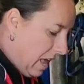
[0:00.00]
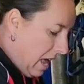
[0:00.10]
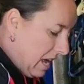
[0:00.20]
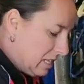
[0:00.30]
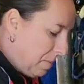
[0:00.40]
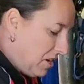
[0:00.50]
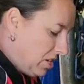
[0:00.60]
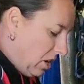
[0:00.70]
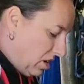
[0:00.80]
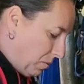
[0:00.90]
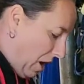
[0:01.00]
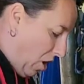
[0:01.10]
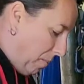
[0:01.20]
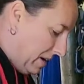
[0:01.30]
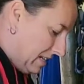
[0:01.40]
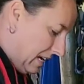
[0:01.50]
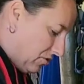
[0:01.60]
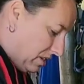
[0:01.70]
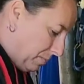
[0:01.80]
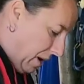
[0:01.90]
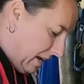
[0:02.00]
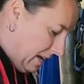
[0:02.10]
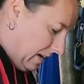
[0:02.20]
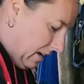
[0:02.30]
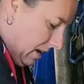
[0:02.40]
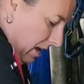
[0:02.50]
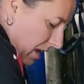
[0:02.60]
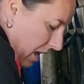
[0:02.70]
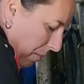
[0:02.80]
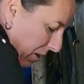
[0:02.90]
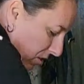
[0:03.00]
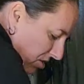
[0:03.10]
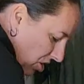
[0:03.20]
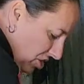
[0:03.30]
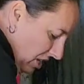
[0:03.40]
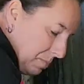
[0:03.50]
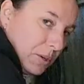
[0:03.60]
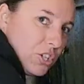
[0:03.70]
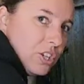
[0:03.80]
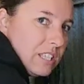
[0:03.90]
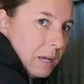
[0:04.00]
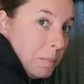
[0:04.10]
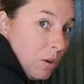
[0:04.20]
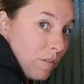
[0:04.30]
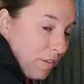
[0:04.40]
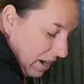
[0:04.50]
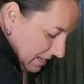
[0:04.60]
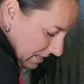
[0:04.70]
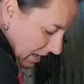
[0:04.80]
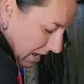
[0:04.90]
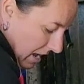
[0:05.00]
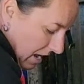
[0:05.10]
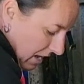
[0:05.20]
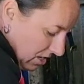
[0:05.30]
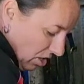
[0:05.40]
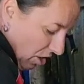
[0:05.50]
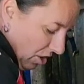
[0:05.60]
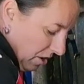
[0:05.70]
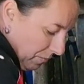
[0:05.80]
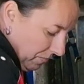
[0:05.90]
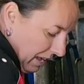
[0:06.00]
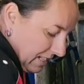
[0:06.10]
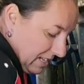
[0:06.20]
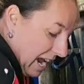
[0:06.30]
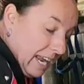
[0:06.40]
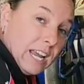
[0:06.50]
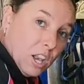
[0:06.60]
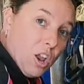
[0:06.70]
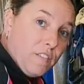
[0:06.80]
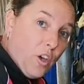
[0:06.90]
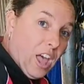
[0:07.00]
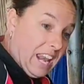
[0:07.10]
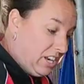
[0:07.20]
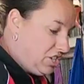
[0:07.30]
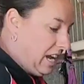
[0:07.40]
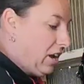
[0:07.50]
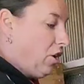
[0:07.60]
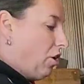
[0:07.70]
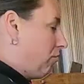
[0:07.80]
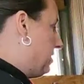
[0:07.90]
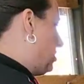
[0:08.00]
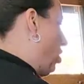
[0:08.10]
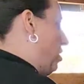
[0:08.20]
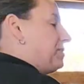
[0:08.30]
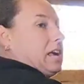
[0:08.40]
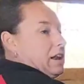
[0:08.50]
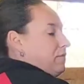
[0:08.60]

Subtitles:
especially because we're hoping Deirdre's pregnant, but also she's producing milk for us. So it's taking a lot of her energy and her reserves out of